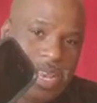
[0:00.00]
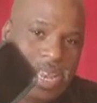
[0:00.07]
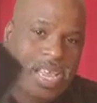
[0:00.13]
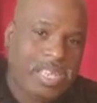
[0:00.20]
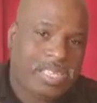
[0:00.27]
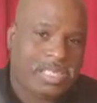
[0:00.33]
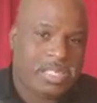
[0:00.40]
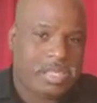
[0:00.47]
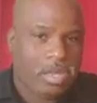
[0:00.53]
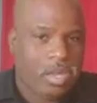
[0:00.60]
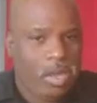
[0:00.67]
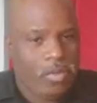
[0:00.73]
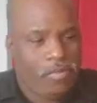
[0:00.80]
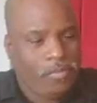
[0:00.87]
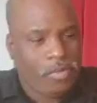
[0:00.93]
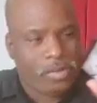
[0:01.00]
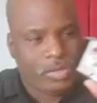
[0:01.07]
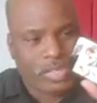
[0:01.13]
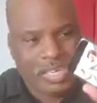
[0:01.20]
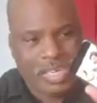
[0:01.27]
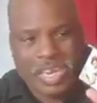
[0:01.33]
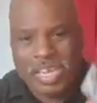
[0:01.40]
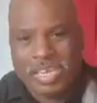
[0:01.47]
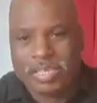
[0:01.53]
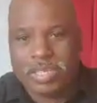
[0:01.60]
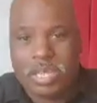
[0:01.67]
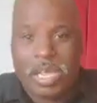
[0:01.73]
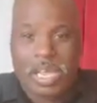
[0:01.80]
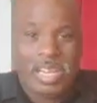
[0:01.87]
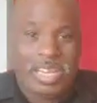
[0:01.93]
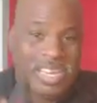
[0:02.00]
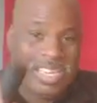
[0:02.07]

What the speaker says: with this versus this.